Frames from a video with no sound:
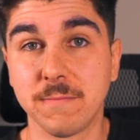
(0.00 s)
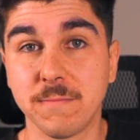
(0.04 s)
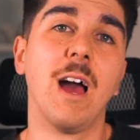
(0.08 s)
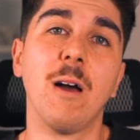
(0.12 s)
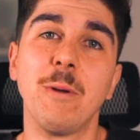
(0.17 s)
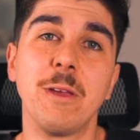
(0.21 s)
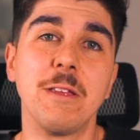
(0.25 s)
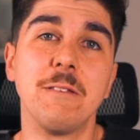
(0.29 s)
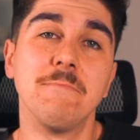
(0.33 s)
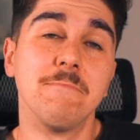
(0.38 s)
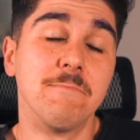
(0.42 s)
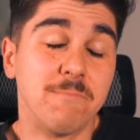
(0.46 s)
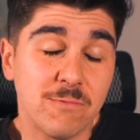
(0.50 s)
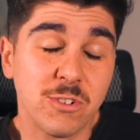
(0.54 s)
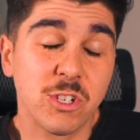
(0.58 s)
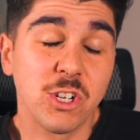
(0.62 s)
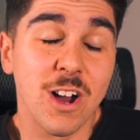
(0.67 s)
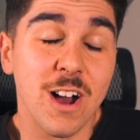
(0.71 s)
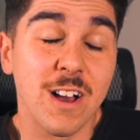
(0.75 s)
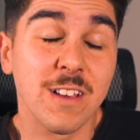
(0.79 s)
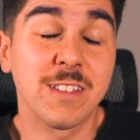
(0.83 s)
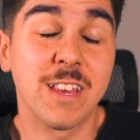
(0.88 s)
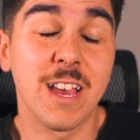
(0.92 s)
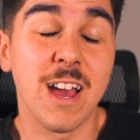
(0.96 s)
I mean,
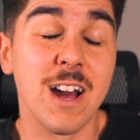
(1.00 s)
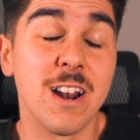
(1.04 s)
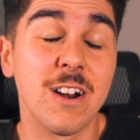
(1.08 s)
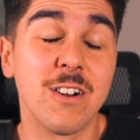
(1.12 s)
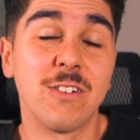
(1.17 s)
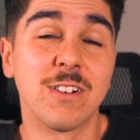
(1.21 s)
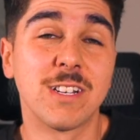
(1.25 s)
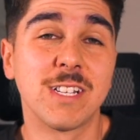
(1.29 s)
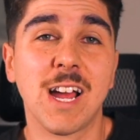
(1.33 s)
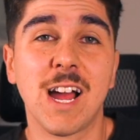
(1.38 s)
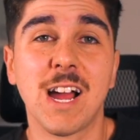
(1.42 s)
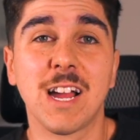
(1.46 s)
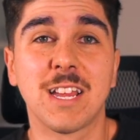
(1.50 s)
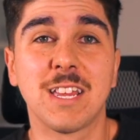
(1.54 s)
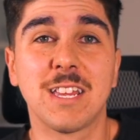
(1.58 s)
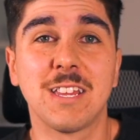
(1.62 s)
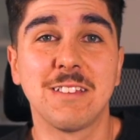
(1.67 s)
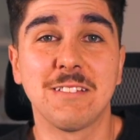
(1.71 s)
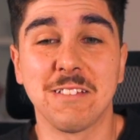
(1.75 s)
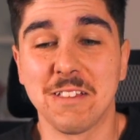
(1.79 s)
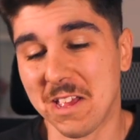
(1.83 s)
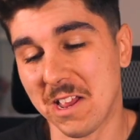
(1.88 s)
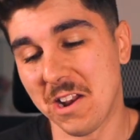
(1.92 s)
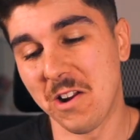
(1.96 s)
Char's
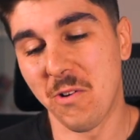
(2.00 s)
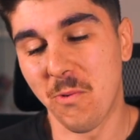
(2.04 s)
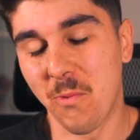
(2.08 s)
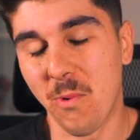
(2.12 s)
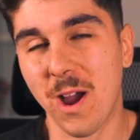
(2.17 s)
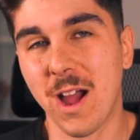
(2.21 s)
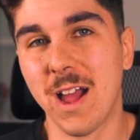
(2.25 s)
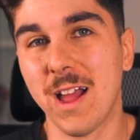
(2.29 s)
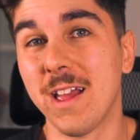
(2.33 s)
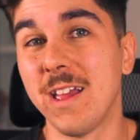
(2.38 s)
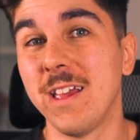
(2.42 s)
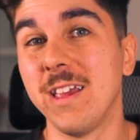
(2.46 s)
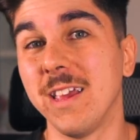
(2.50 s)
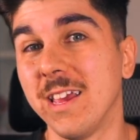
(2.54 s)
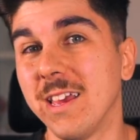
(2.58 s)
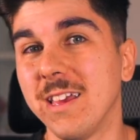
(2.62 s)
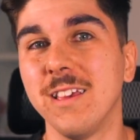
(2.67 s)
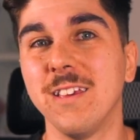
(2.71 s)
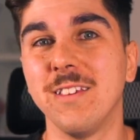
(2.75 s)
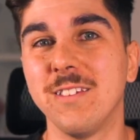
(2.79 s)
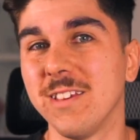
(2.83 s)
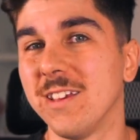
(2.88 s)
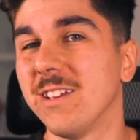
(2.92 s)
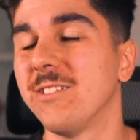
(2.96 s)
Counterattack, in a way,
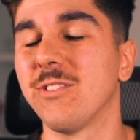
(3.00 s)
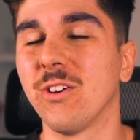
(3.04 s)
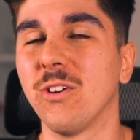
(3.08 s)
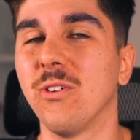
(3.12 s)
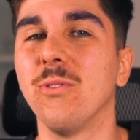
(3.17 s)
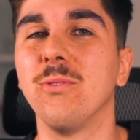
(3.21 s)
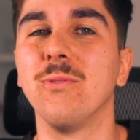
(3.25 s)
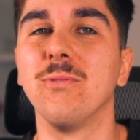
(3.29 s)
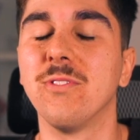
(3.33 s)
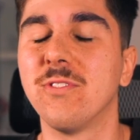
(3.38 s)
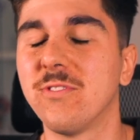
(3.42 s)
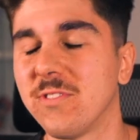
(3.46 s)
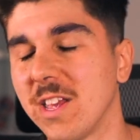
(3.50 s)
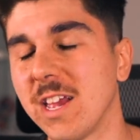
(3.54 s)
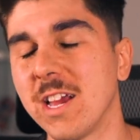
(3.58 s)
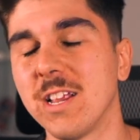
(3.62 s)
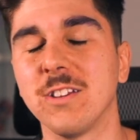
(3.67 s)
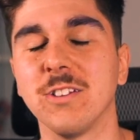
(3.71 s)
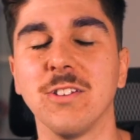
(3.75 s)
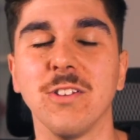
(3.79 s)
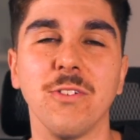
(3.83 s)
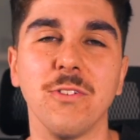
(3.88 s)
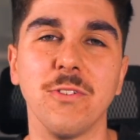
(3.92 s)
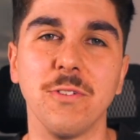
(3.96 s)
is its own
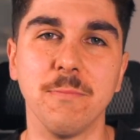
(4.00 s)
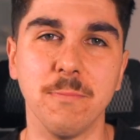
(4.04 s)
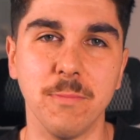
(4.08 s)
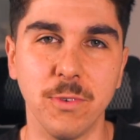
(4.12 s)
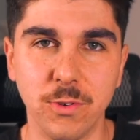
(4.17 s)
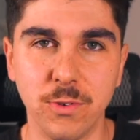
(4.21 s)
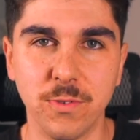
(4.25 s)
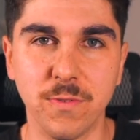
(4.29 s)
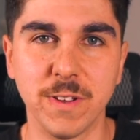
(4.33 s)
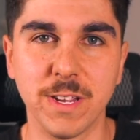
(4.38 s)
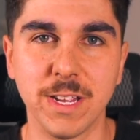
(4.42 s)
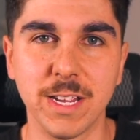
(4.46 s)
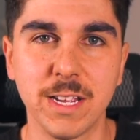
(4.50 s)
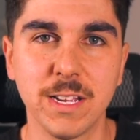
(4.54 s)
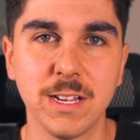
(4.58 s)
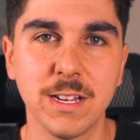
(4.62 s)
standalone movie.